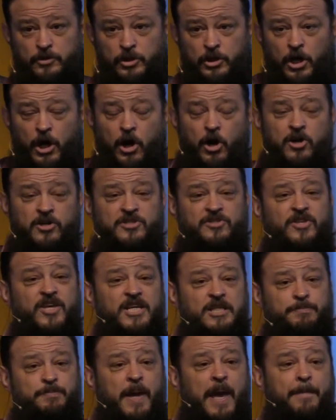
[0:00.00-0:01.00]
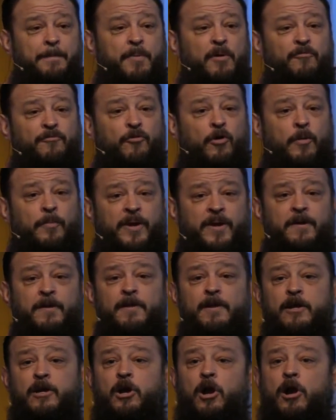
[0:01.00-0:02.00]
curse these people for me?
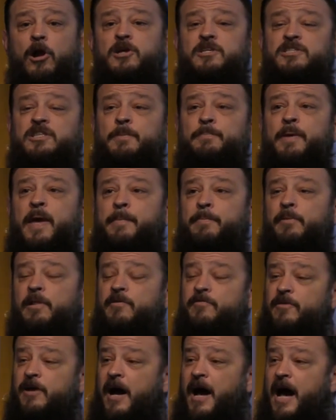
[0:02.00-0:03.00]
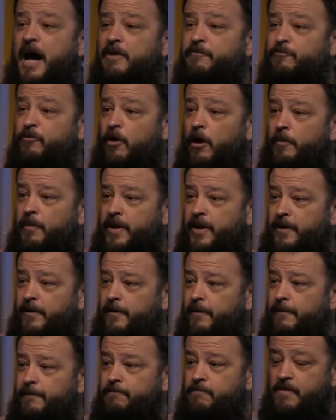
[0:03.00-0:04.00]
Curse the people of God for me.
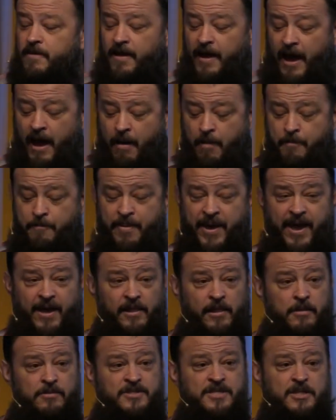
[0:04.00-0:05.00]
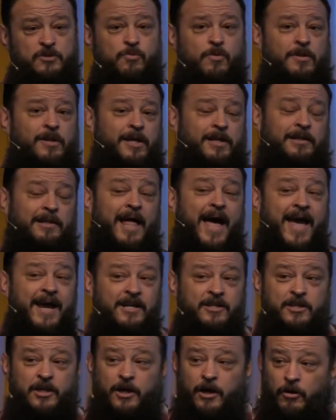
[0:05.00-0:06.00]
And Balaam says, Well, I'd like
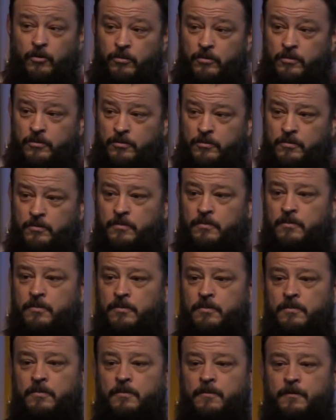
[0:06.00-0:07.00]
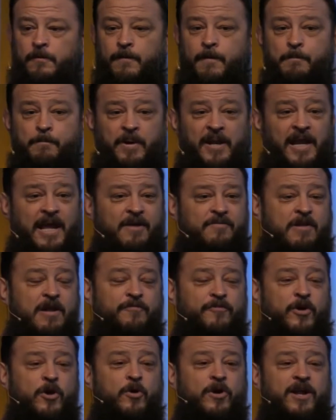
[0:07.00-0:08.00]
to, but even if
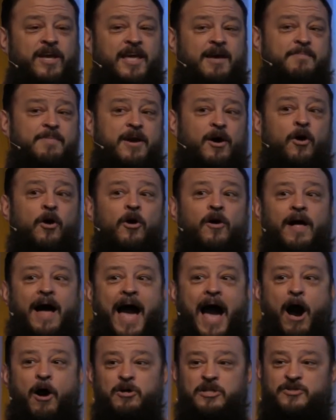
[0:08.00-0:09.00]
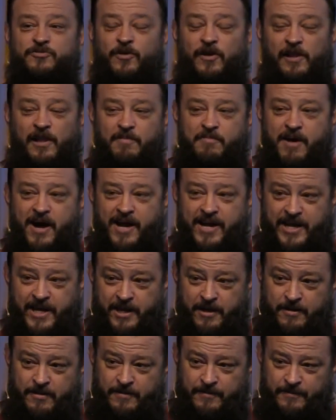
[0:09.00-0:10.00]
you were to give me a whole house full of
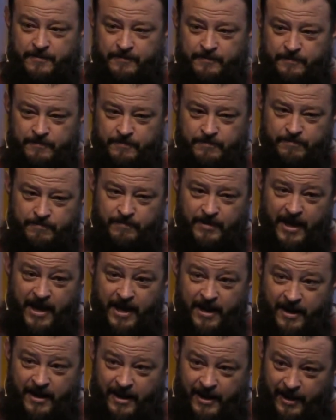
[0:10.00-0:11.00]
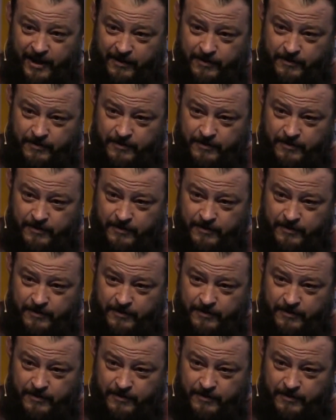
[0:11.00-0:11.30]
money, hint, hint,